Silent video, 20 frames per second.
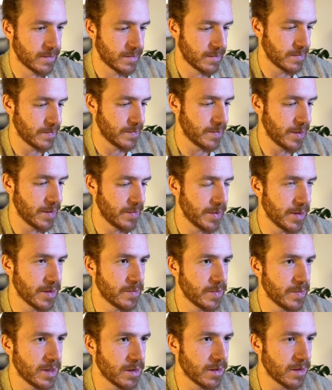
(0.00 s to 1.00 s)
mob in
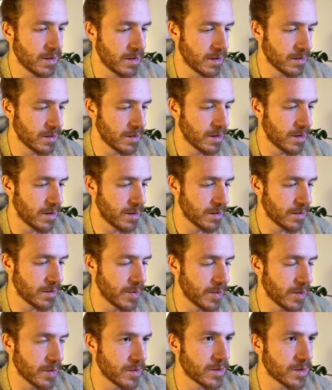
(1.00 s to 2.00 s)
the middle
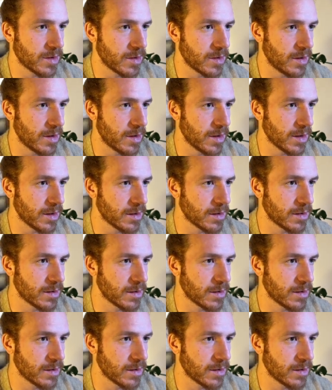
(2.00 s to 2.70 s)
bogus coin